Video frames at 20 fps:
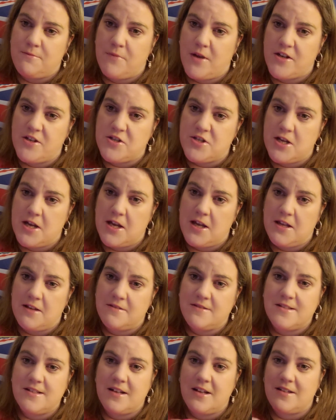my
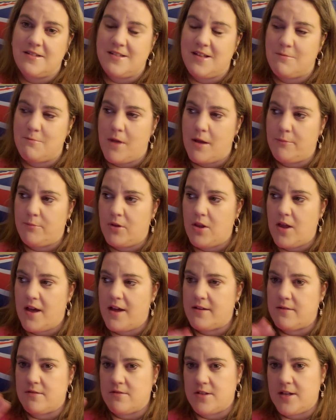genes and it's in my
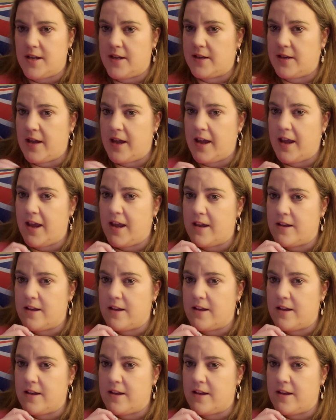blood and DNA